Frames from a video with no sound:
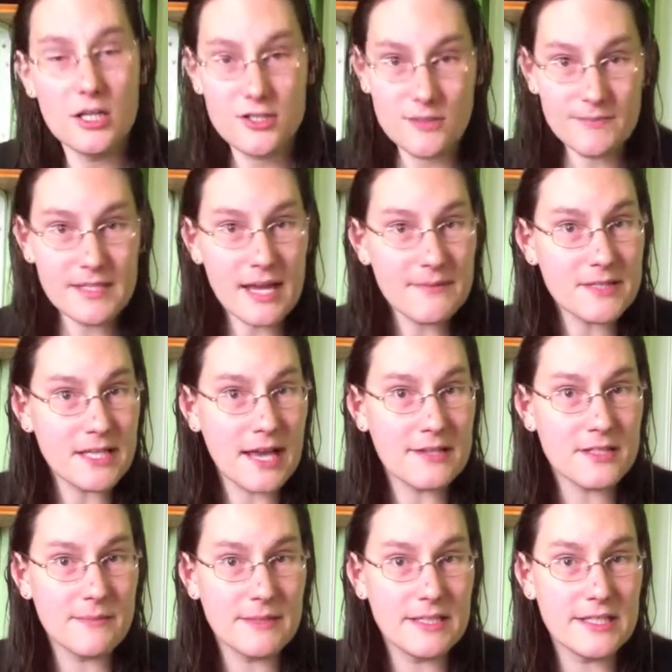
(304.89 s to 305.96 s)
Sometimes he
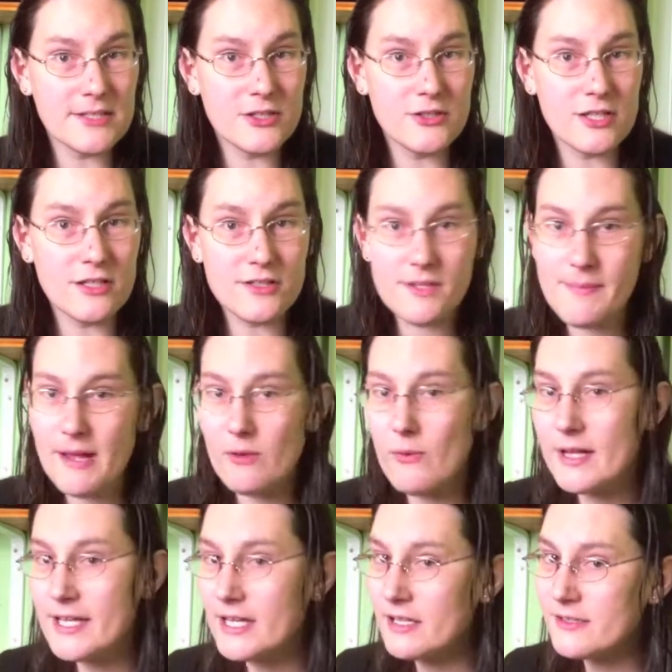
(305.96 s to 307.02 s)
has them in his utility
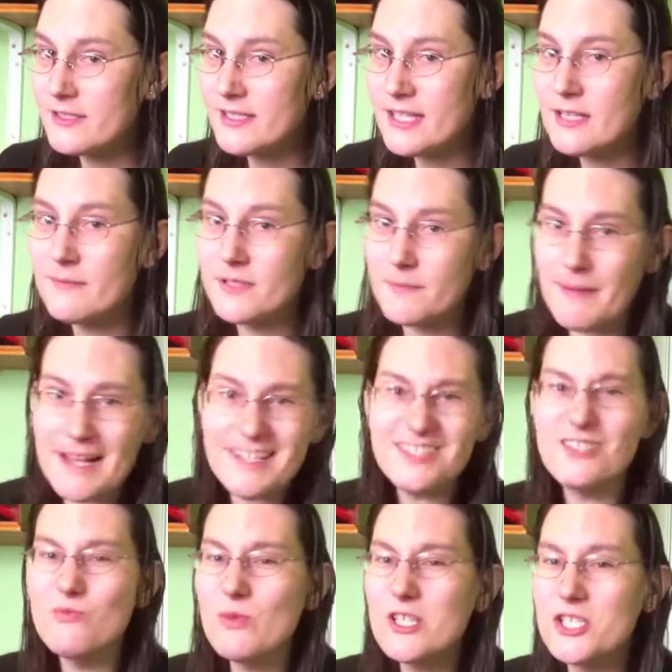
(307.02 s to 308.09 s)
belt where you can't see them.
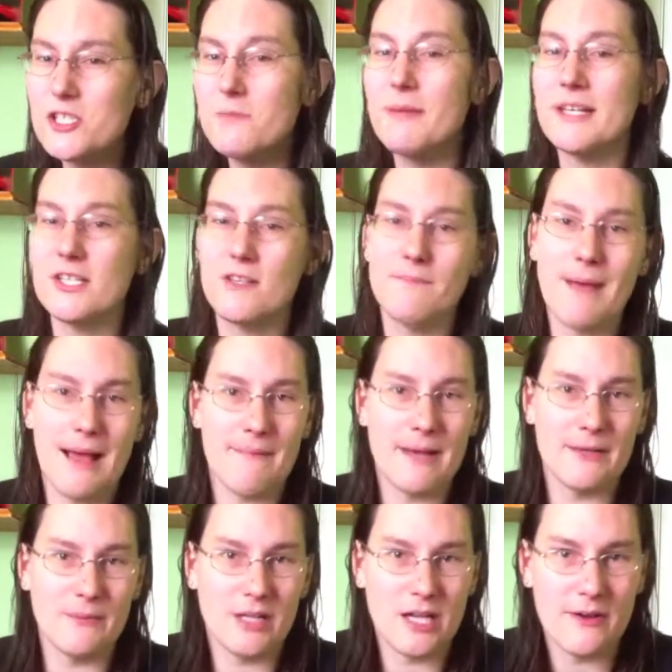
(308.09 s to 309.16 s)
Depends on which depiction of
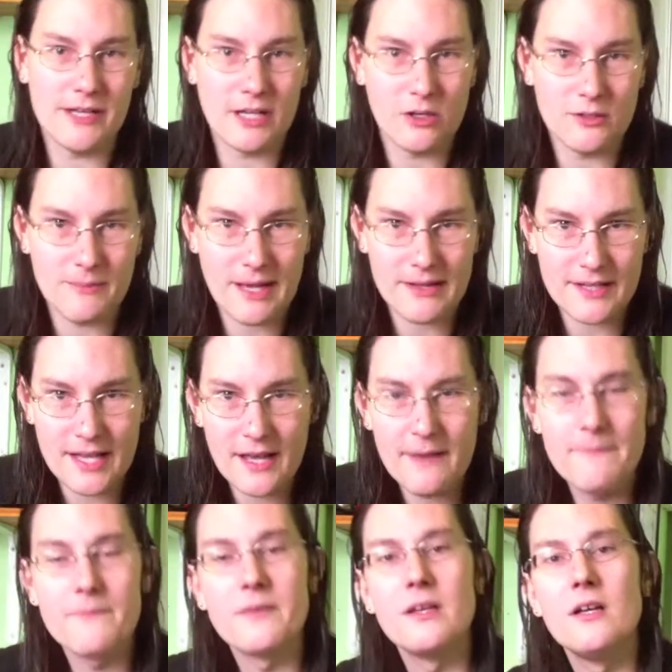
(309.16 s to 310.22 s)
Batman we're going on about
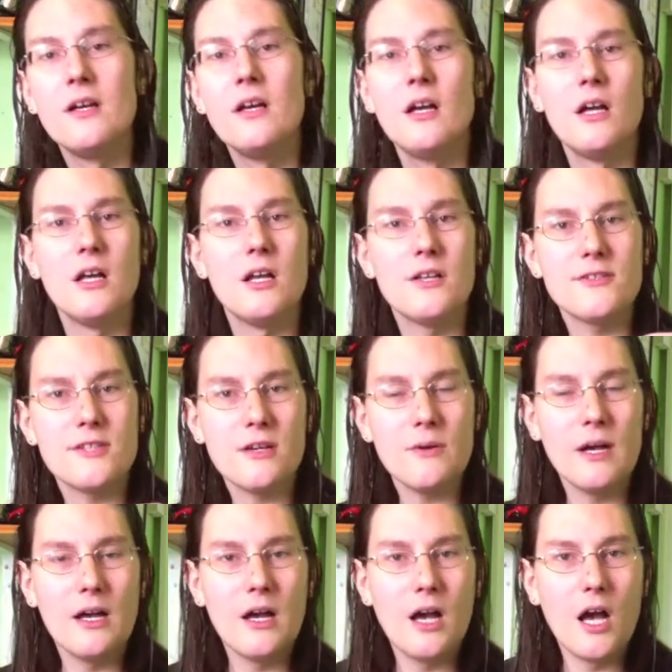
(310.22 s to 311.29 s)
here.
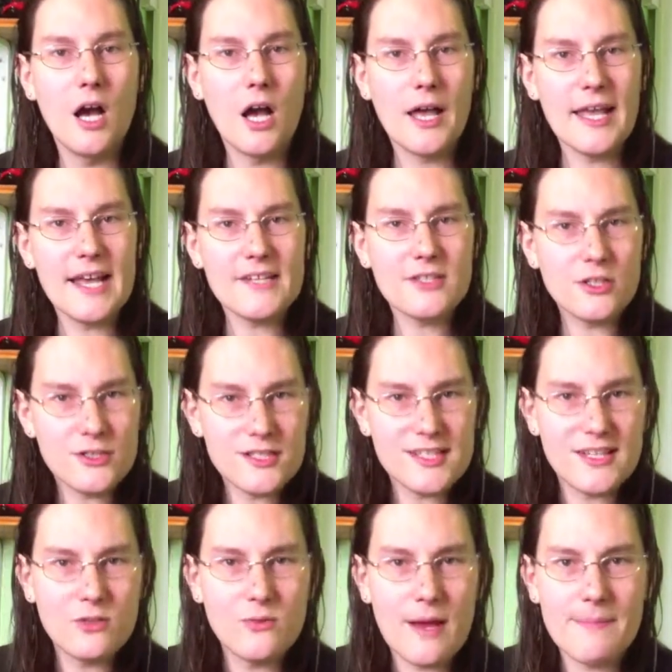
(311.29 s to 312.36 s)
So, he has
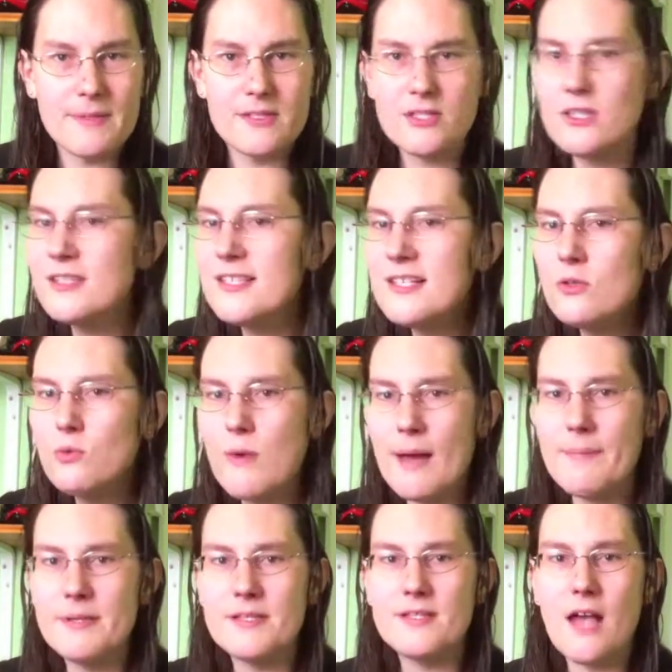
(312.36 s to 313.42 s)
concealed weapons. Concealed
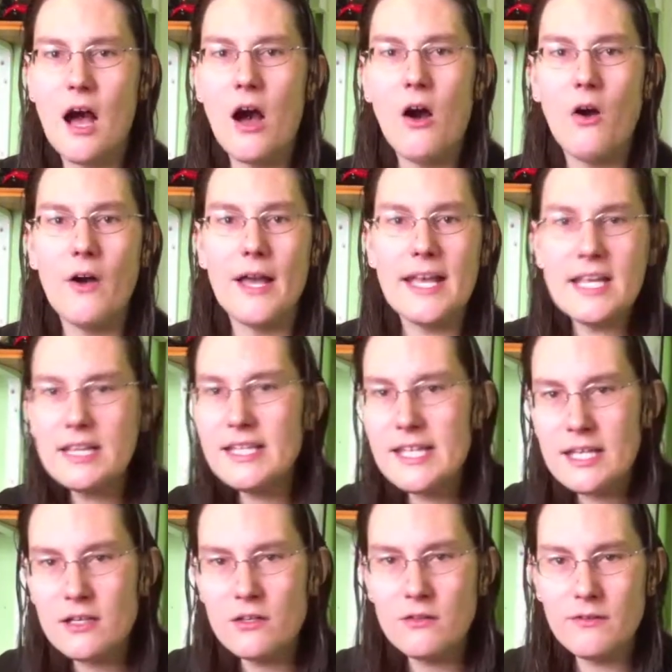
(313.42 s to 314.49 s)
weapons are
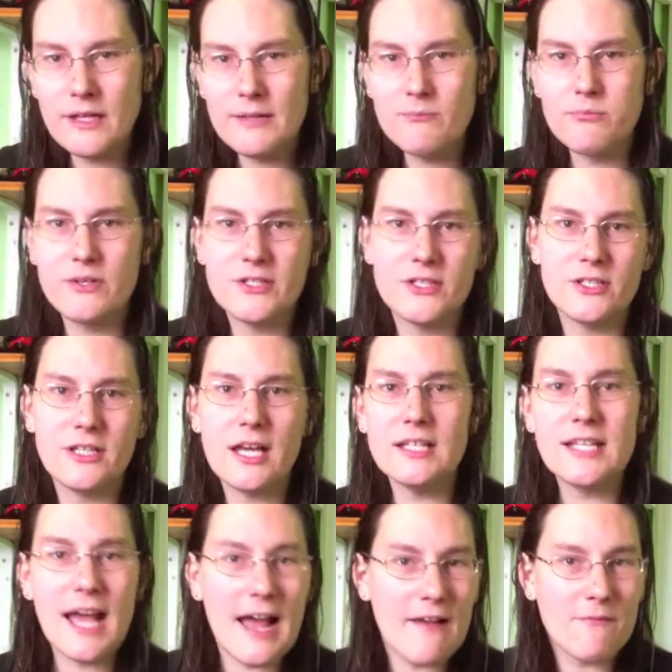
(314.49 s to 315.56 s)
illegal in Britain
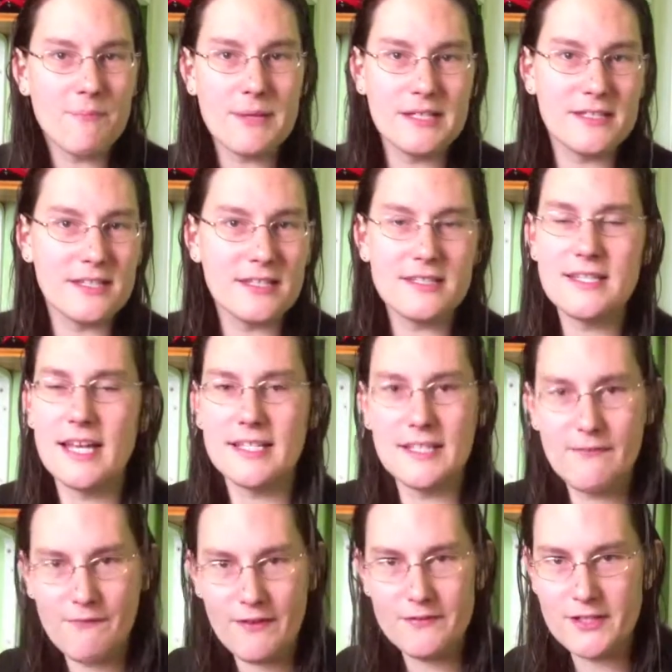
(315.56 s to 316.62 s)
and have been since
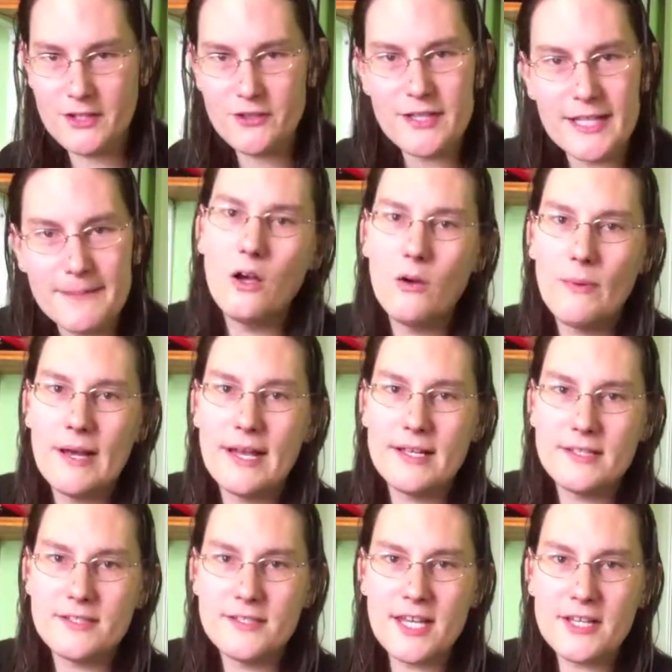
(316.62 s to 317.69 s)
1953,
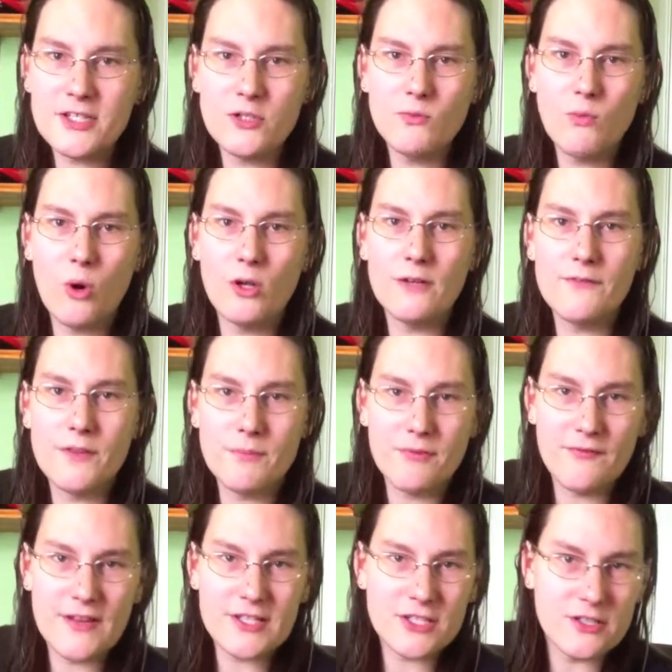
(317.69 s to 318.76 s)
where Section 1 of the
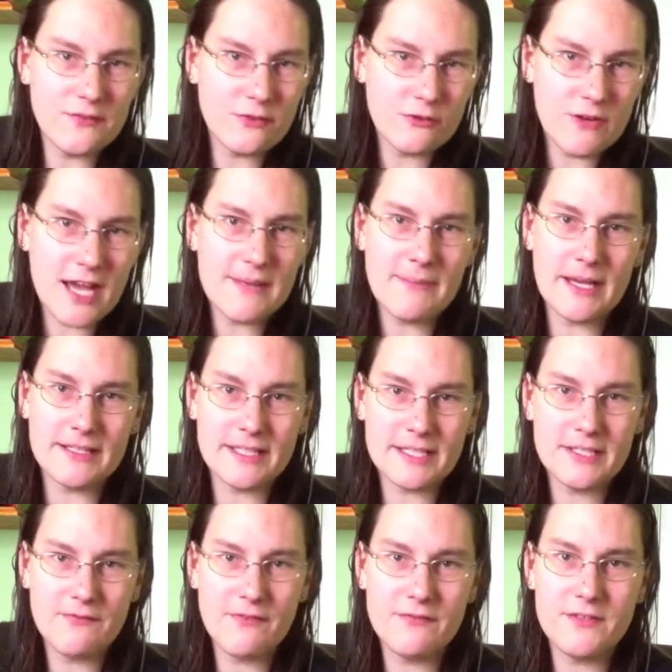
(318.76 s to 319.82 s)
Prevention of Crime Act
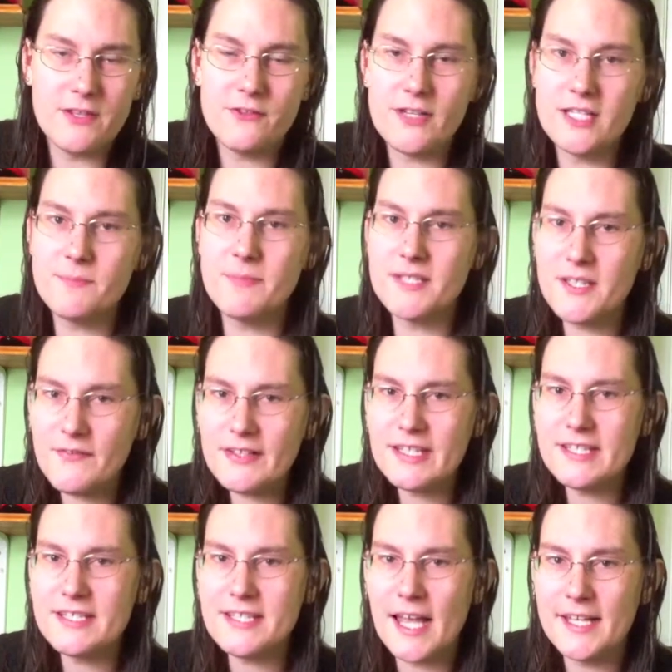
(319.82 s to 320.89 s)
1953
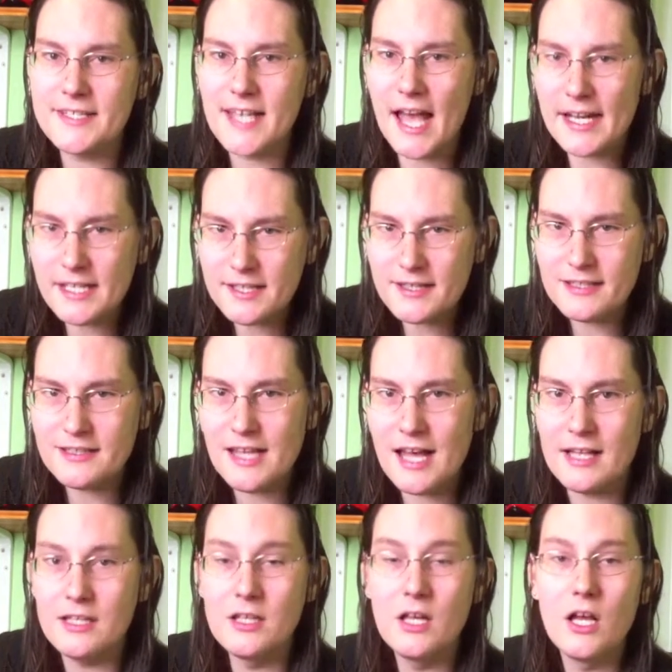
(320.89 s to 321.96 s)
specifically states anything
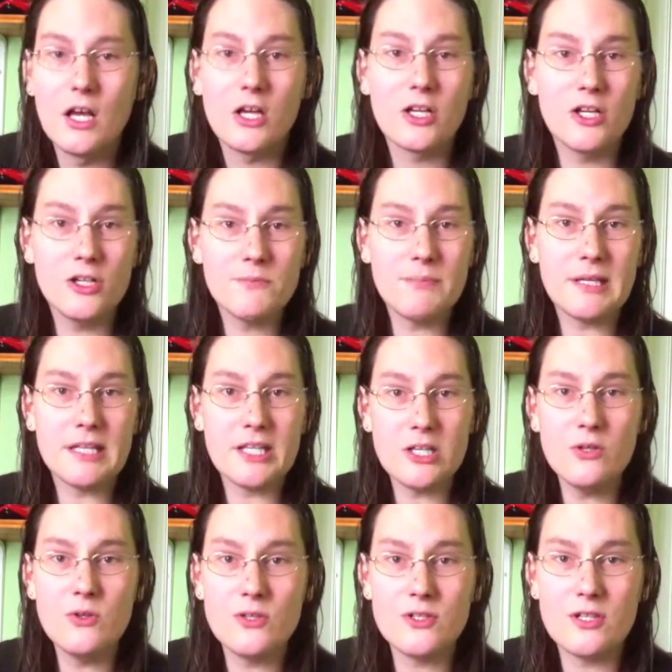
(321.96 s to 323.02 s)
that could be
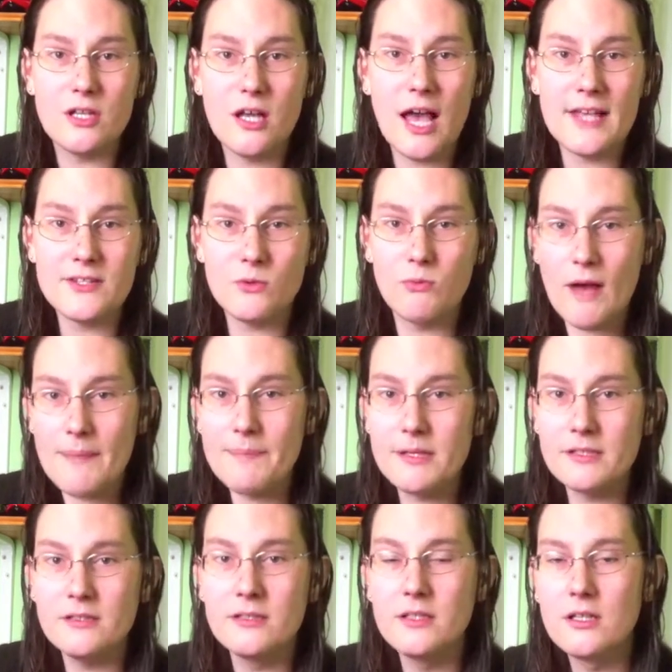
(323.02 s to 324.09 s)
used as a
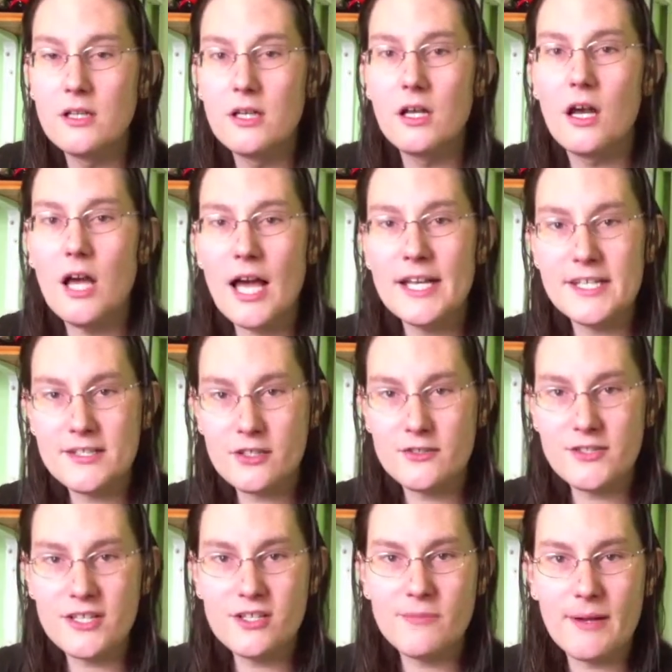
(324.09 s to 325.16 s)
weapon and is
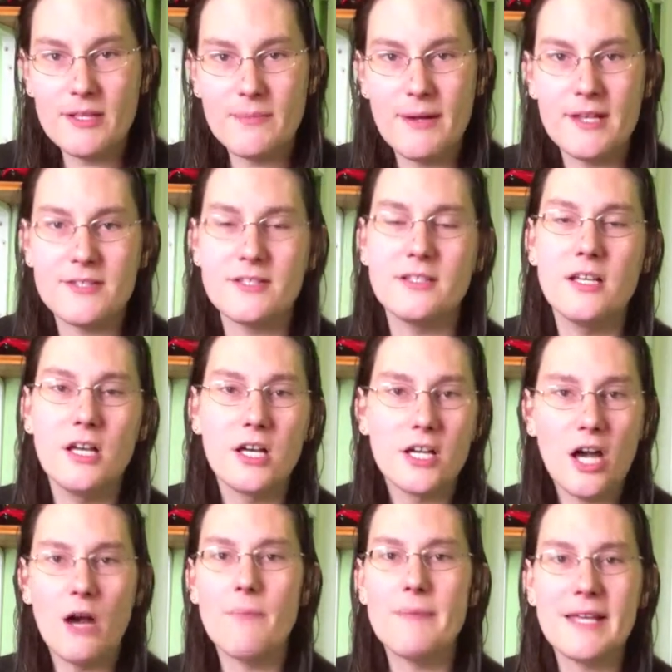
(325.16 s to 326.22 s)
concealed by your person
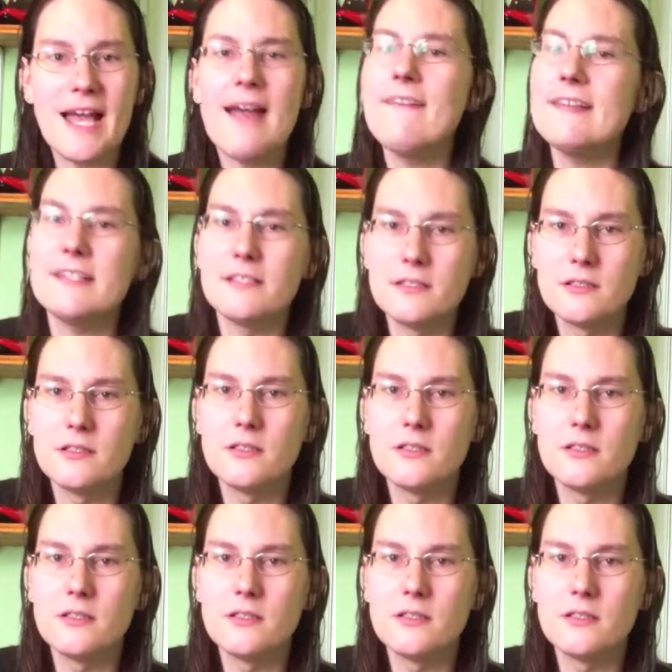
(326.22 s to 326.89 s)
can't be carried.